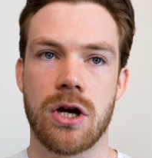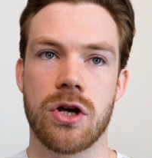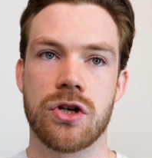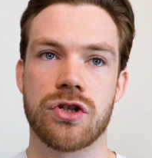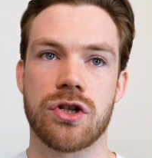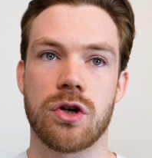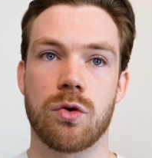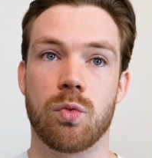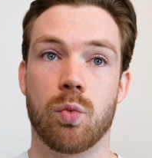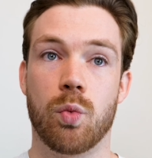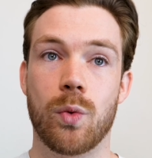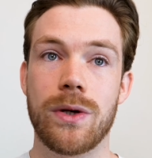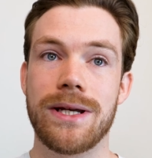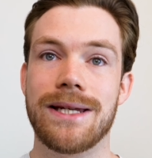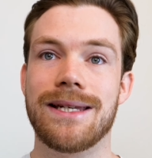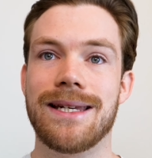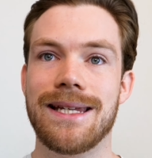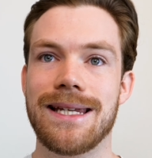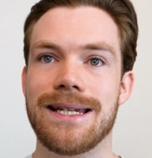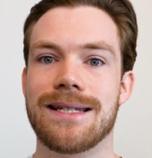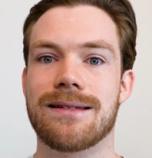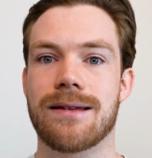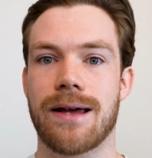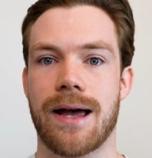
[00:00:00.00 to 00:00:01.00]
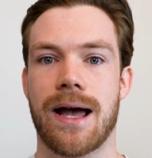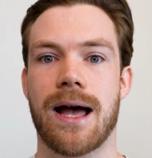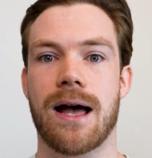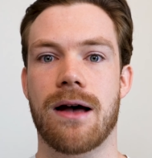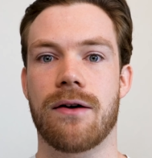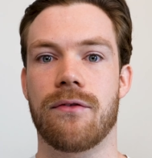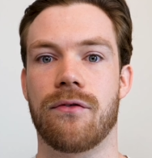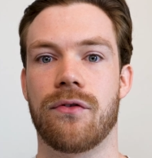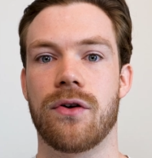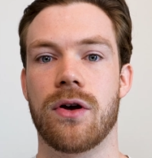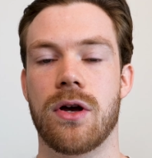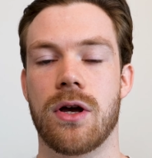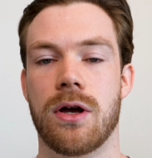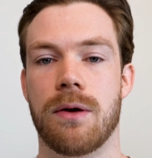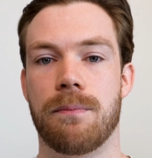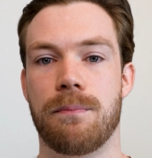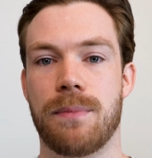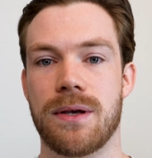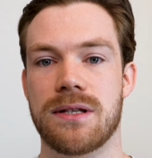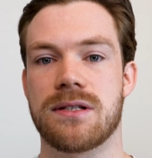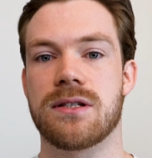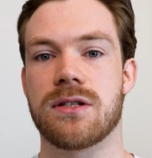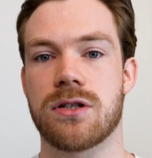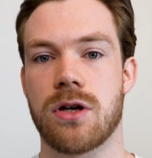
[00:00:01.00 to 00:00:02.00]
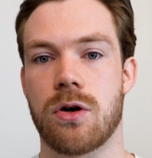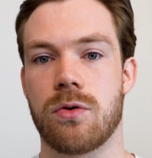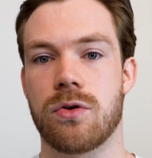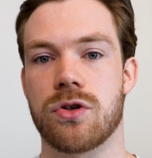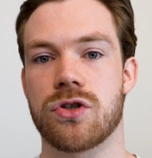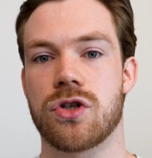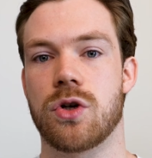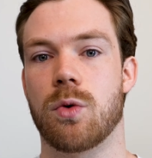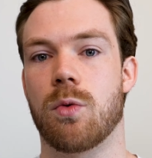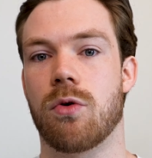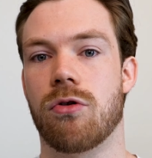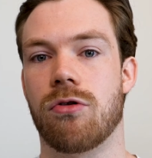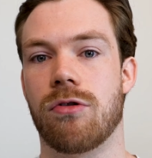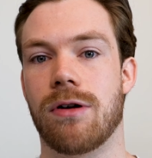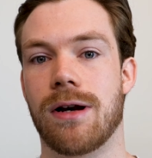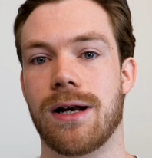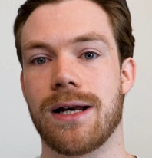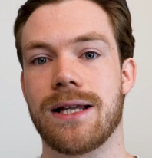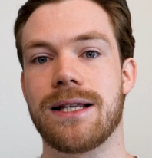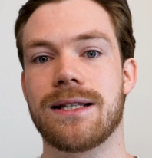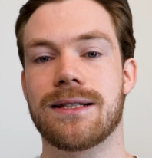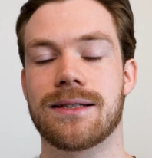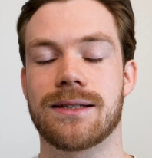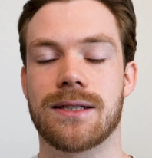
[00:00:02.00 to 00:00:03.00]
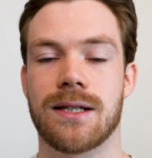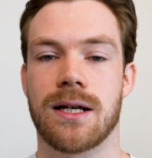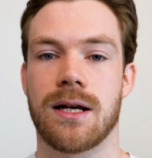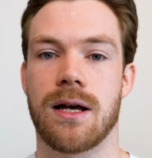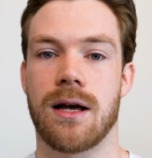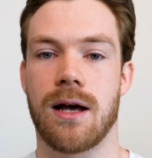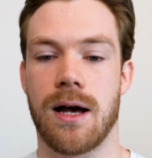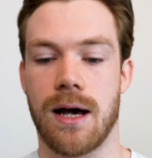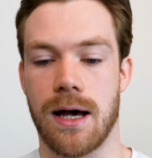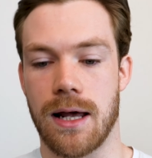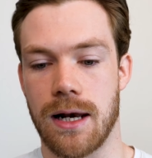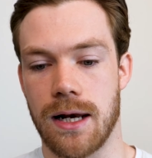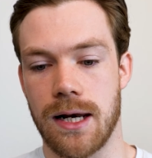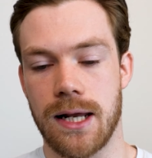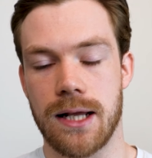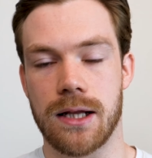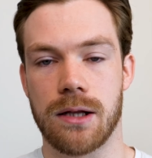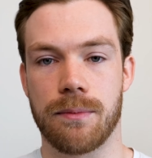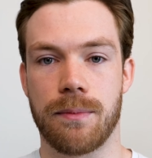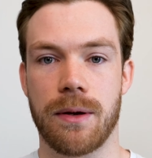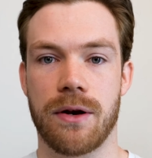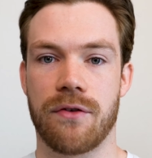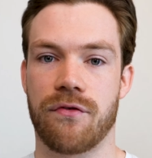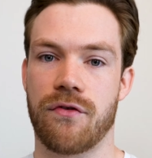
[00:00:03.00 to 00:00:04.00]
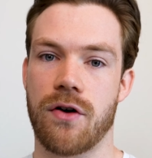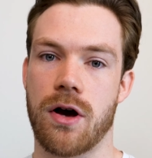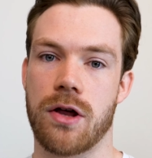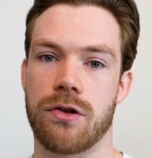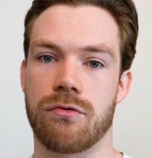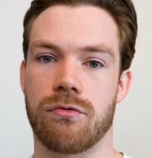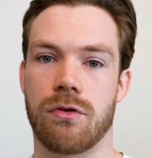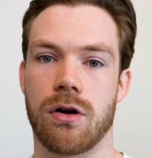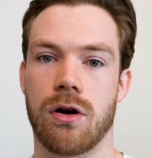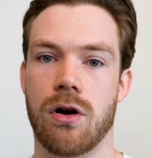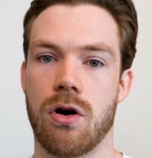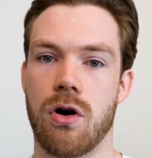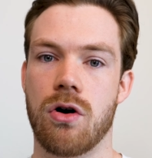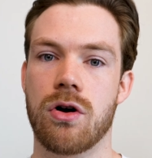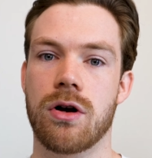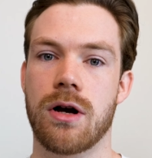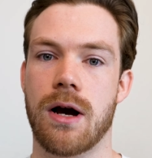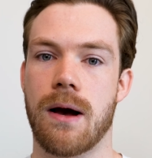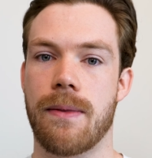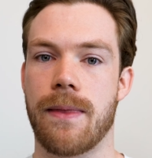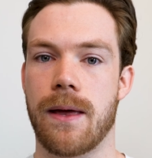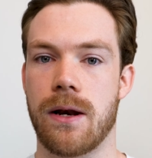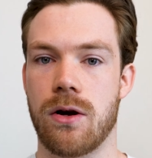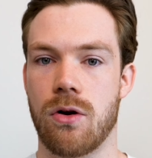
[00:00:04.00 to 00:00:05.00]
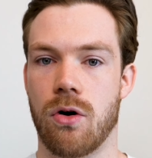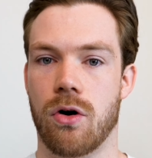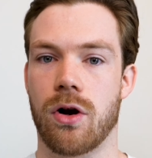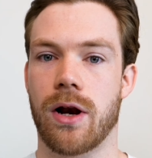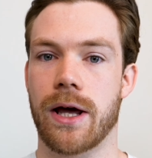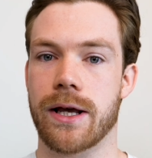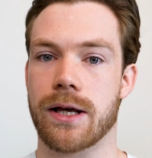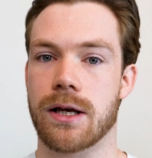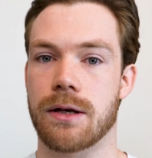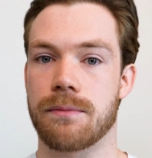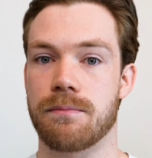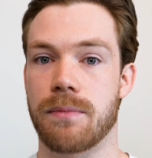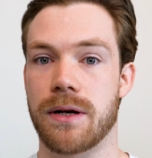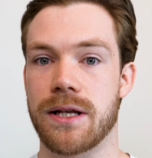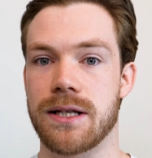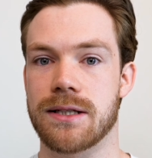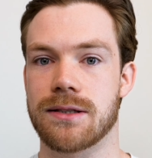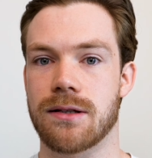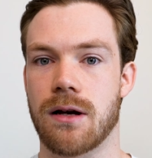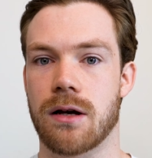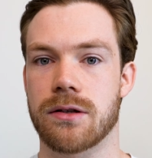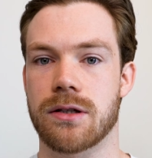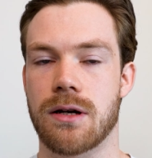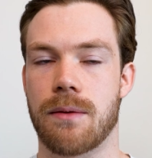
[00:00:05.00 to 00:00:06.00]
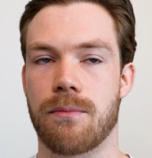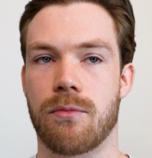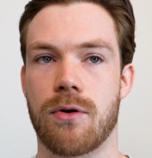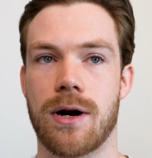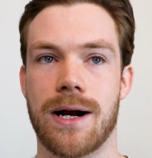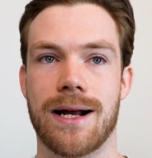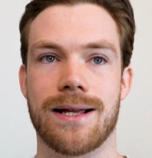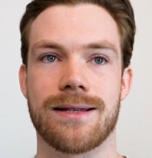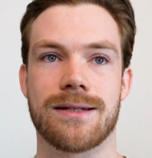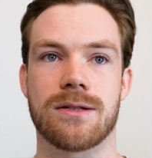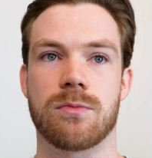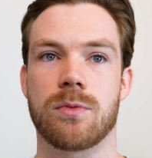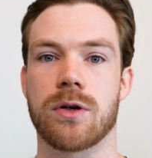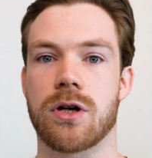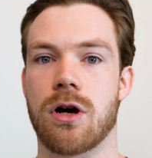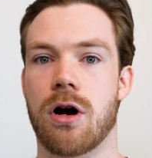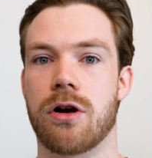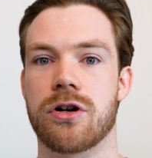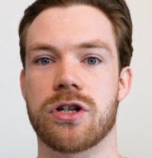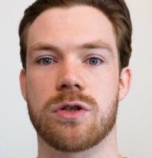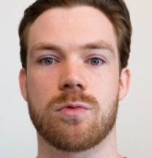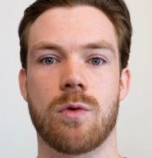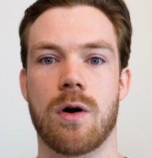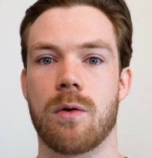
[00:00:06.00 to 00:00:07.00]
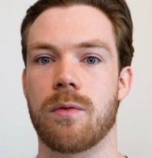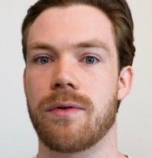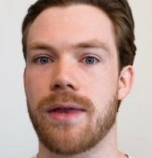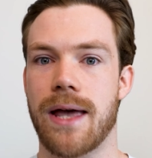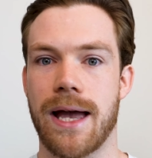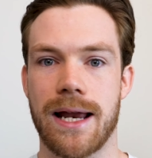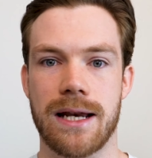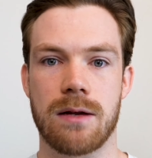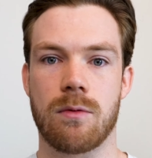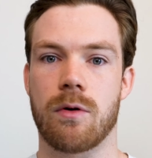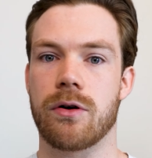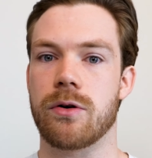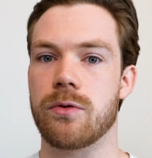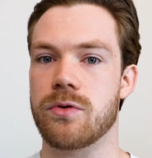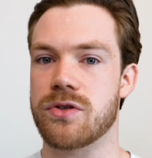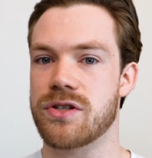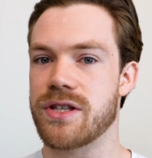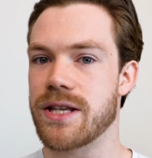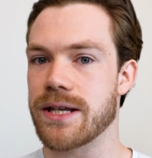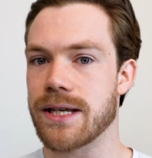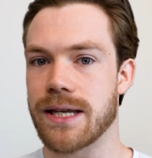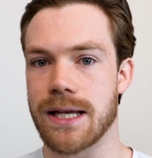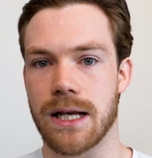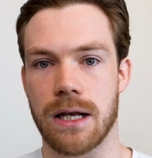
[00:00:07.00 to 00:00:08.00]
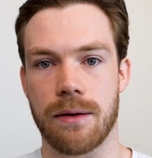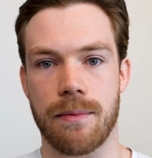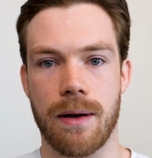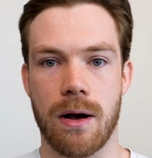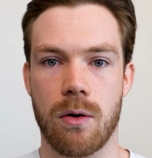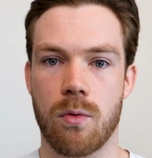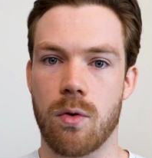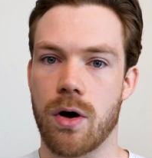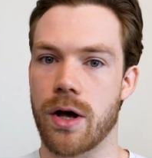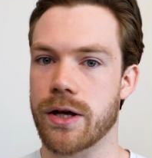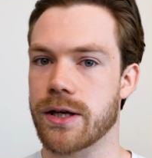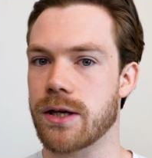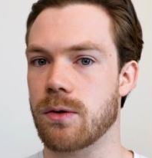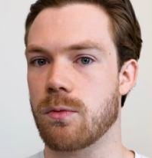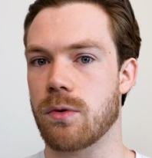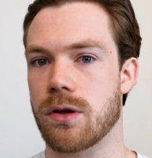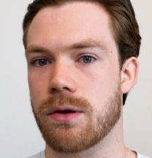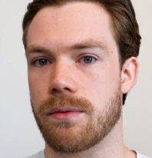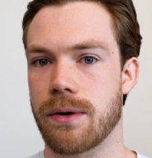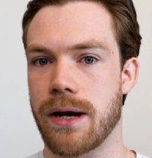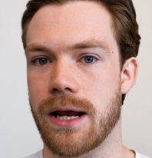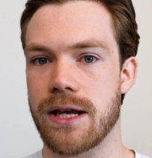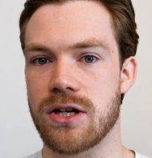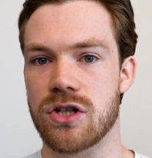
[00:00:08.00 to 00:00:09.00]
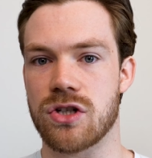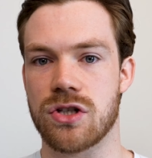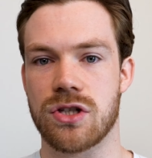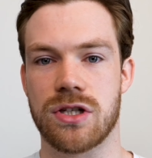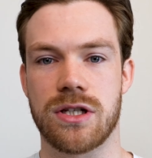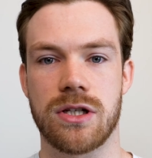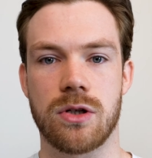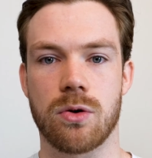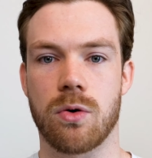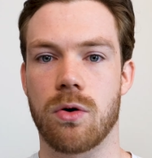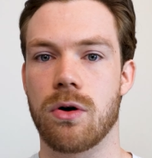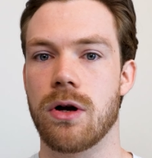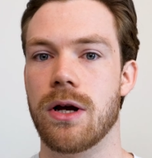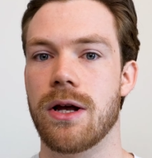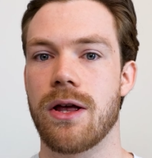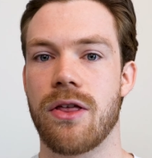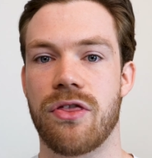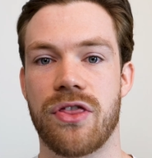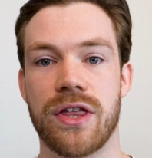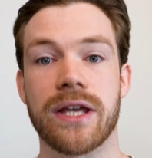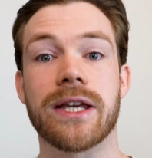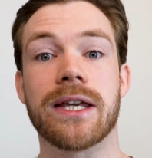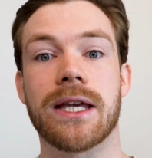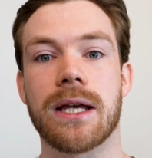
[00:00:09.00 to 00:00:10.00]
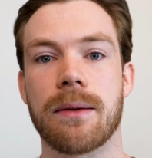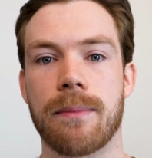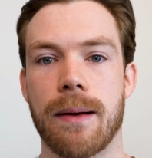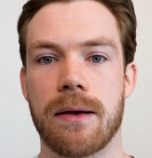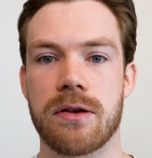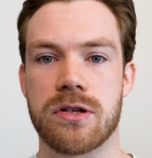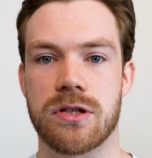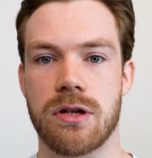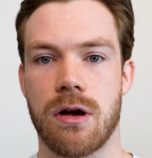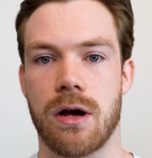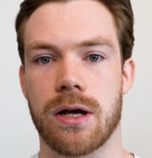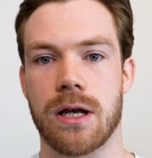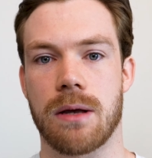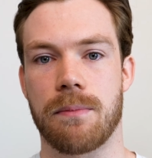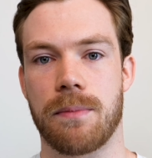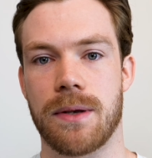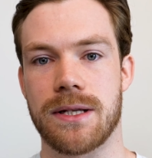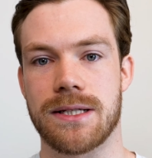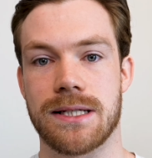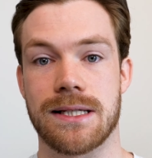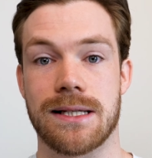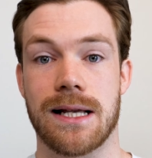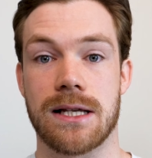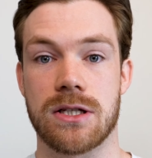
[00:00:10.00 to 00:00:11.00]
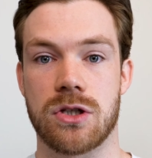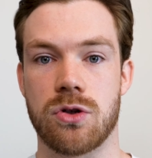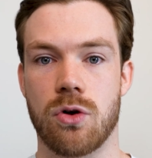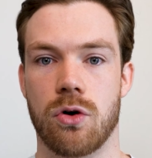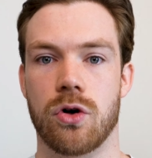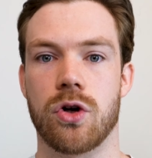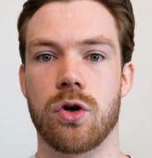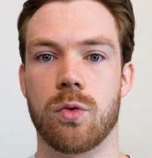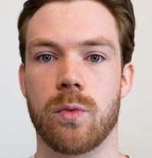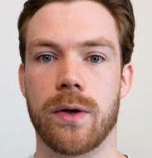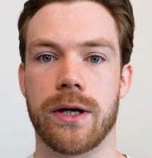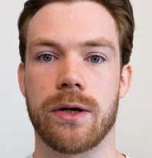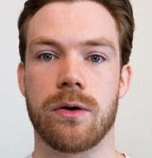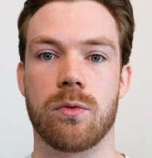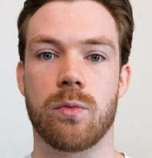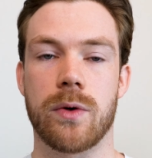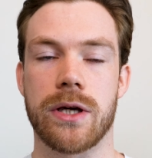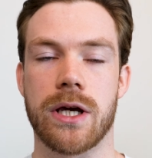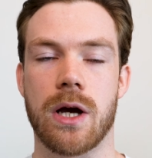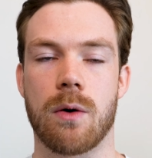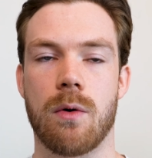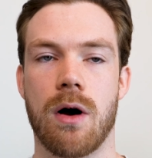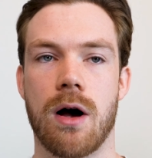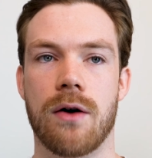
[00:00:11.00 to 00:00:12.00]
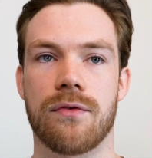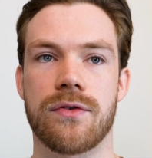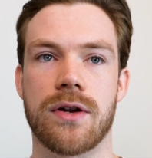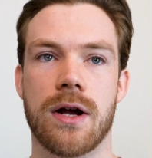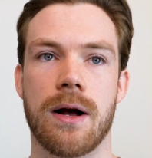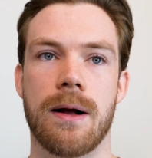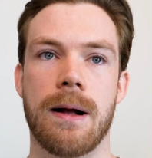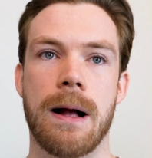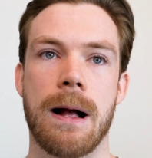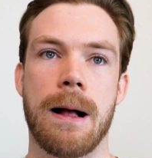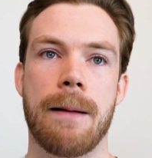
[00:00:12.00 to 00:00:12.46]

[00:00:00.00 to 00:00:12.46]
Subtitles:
So we need to have business owners who are at least a little bit further along, and they're not like complete startup brands. We can't just work with anyone who's thinking about working with an agency or thinking about starting a business. That's not who we go after.